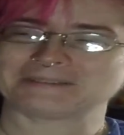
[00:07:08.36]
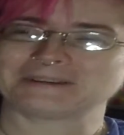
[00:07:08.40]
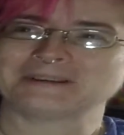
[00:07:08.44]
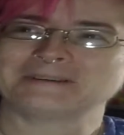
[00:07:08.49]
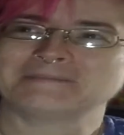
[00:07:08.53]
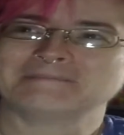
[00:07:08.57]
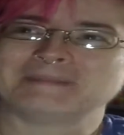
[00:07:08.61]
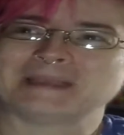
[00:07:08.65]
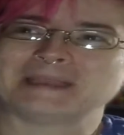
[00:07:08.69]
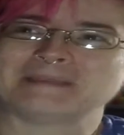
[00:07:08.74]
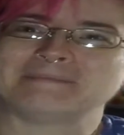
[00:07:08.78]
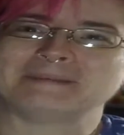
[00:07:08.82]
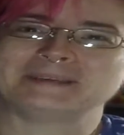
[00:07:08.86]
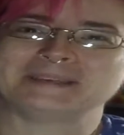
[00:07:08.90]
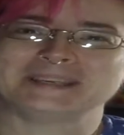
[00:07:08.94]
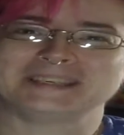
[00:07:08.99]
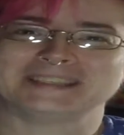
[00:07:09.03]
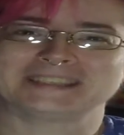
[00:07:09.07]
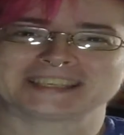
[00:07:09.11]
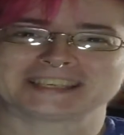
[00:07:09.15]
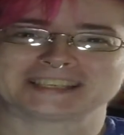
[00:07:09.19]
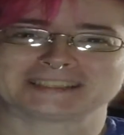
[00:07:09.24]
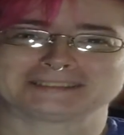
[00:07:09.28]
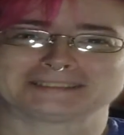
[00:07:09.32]
maybe
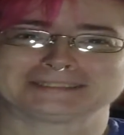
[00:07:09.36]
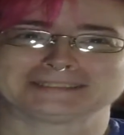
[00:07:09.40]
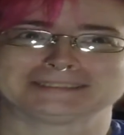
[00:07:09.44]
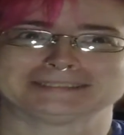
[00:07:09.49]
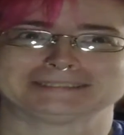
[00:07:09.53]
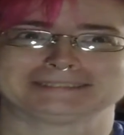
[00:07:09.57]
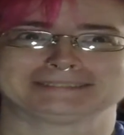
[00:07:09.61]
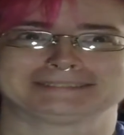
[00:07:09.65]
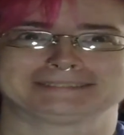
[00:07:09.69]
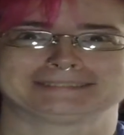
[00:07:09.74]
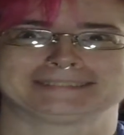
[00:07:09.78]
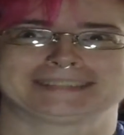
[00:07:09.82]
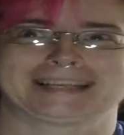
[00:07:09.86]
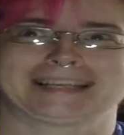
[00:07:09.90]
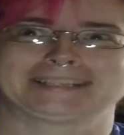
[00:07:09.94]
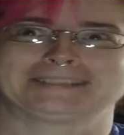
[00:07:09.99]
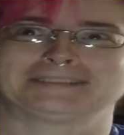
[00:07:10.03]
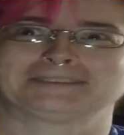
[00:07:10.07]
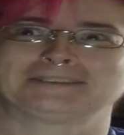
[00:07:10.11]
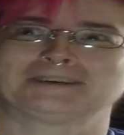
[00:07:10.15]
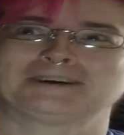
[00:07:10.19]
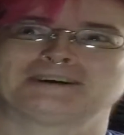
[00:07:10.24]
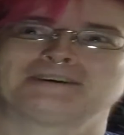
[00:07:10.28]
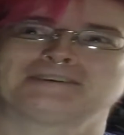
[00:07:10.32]
he's like. Mm I
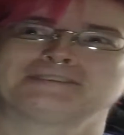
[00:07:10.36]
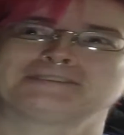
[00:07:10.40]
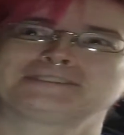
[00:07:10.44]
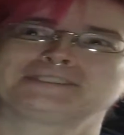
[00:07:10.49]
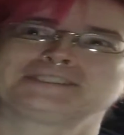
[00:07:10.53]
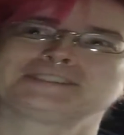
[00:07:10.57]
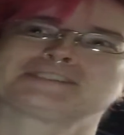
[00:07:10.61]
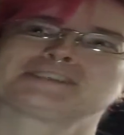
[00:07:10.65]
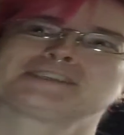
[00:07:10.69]
don't know, she's